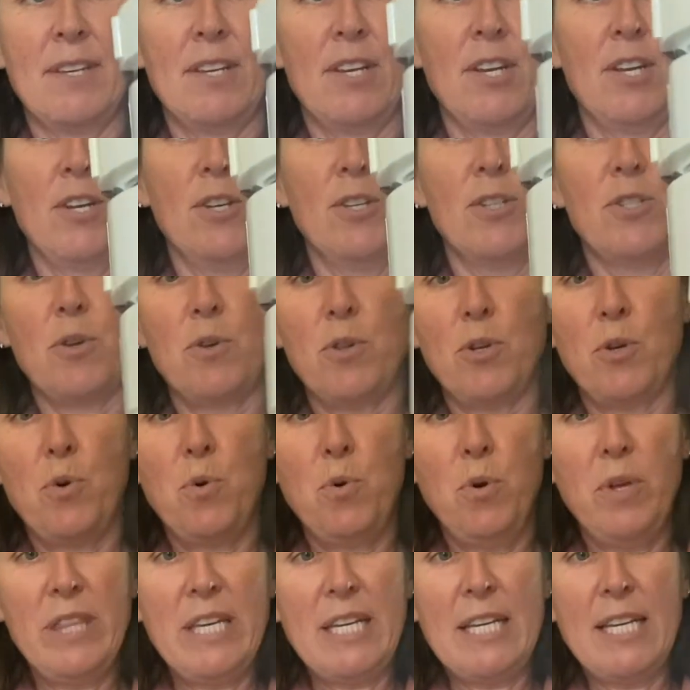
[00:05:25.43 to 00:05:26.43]
So the
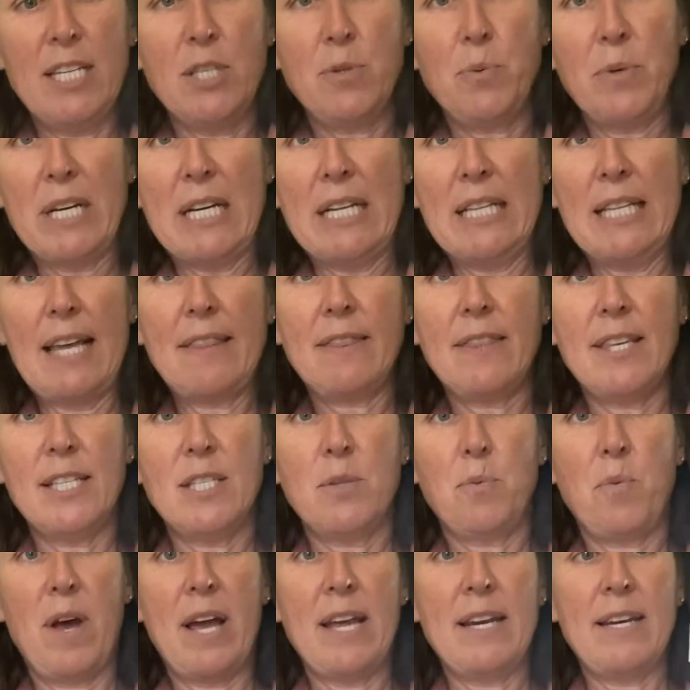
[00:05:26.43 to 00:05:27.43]
cool thing is we're going to let
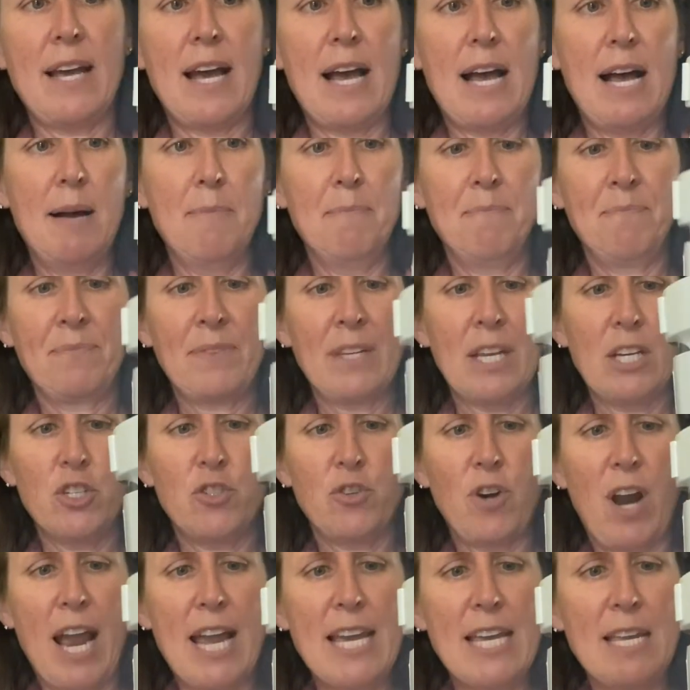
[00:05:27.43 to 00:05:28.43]
this one
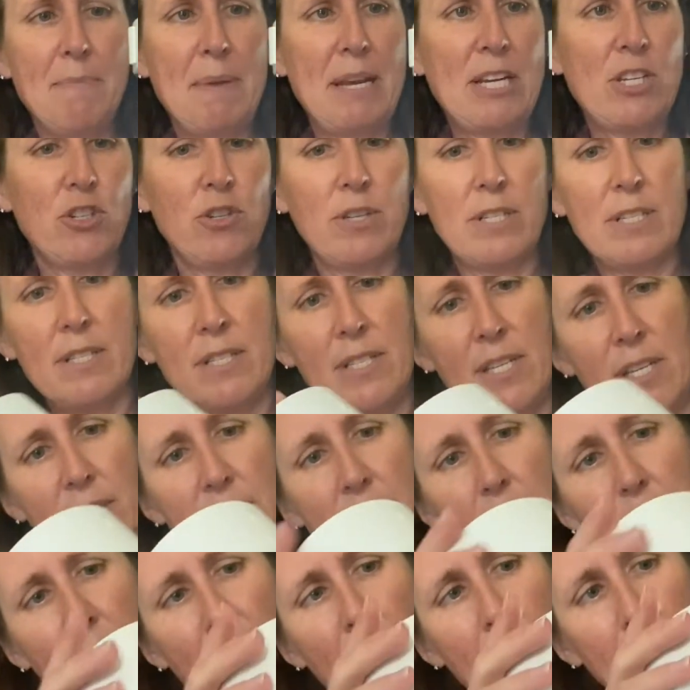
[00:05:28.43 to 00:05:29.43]
dry and make sure it's sealed
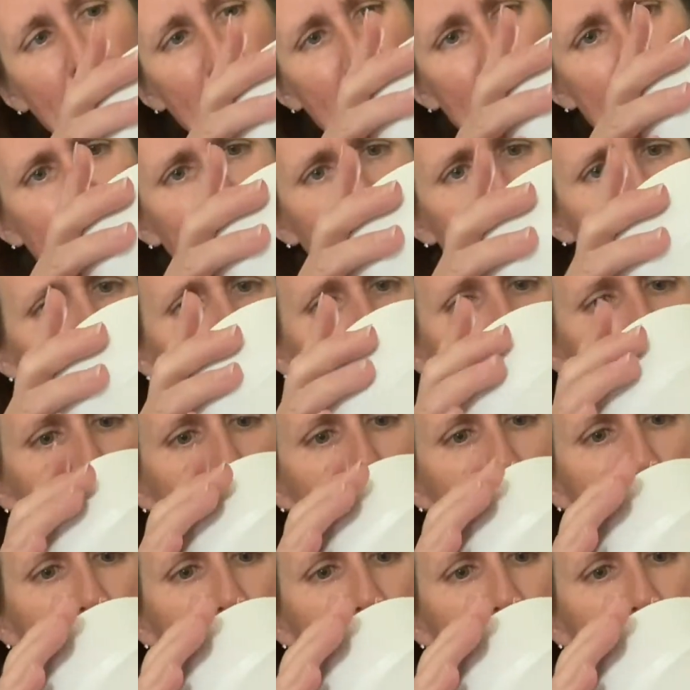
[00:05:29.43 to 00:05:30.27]
up properly. I'm just making sure there's